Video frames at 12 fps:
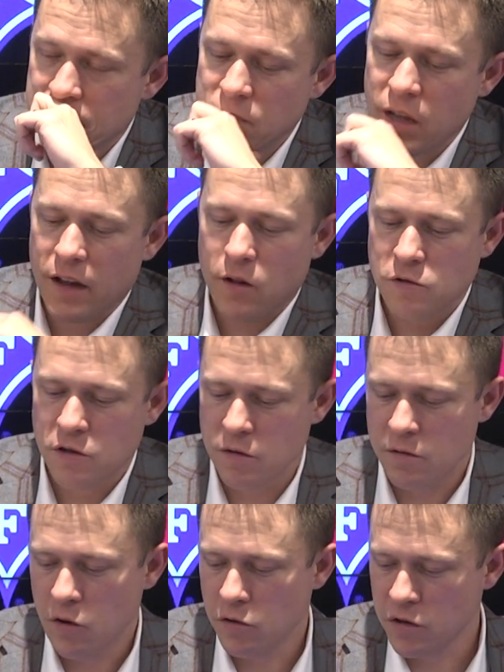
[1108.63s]
Yeah, those
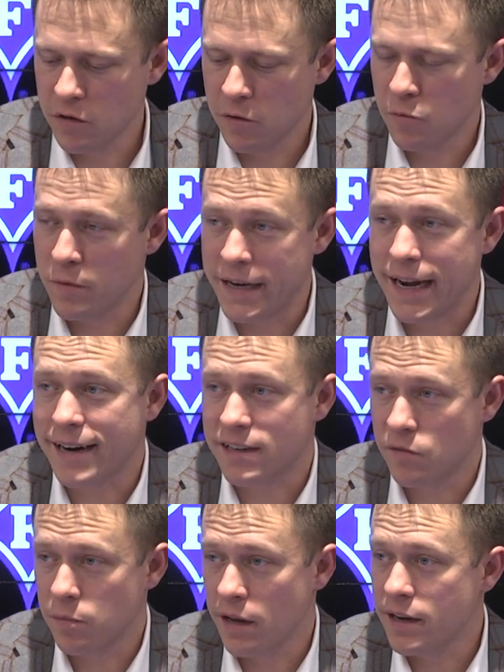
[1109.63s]
are
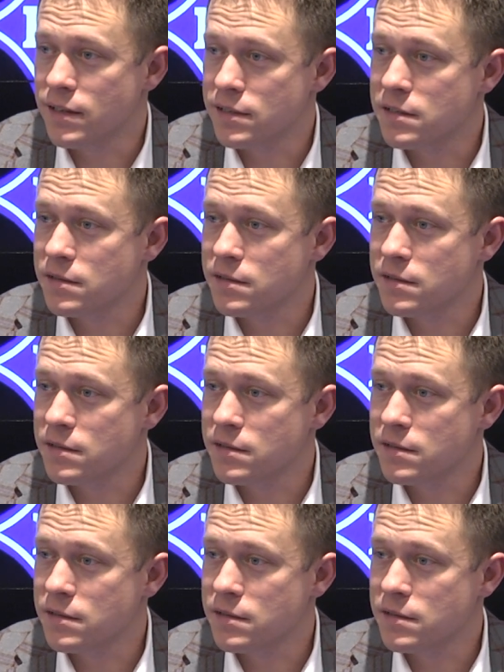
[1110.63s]
reactive plays,